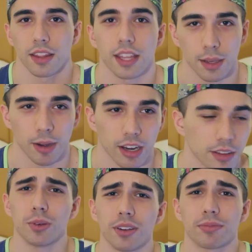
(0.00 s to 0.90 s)
Think about it.
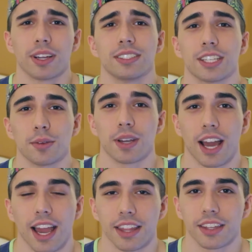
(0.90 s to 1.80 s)
Do you want friends that you want
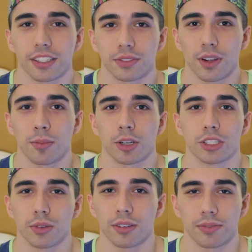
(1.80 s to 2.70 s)
to hide things from, or
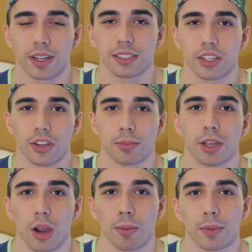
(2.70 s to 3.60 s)
do you want friends that you can
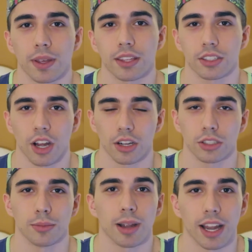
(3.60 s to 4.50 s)
be open with and talk
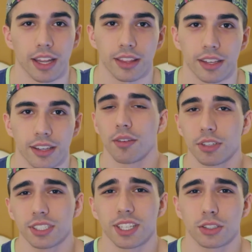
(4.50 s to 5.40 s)
to about anything? So
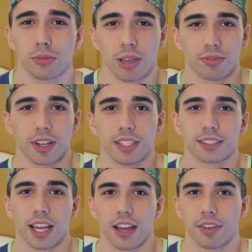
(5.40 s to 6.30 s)
ever since I told my
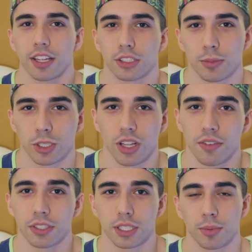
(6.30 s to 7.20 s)
friends, I've had so much
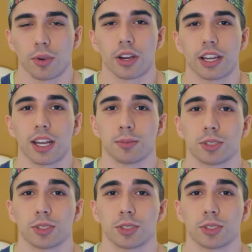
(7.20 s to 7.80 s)
love and support, and